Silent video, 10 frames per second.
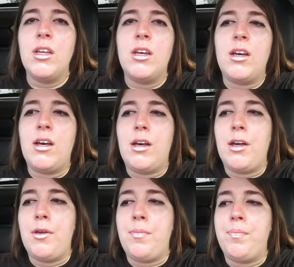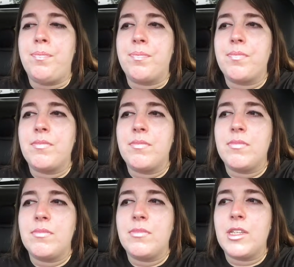Um,
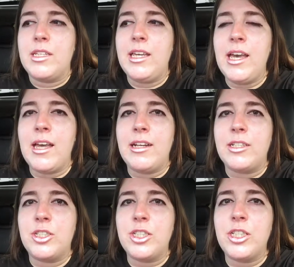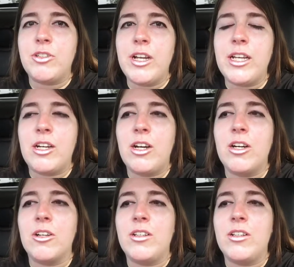yeah, and it's just a great car.